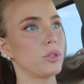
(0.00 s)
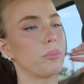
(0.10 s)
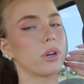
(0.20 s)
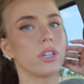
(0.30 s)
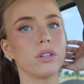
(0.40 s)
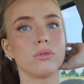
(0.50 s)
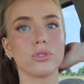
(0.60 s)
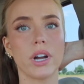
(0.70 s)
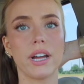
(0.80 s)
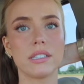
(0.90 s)
super cute
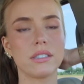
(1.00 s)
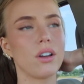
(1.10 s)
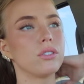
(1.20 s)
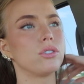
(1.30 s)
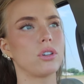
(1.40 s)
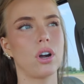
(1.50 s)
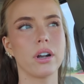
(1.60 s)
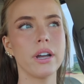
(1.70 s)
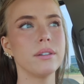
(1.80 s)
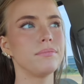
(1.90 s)
dress on
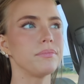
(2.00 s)
Zara,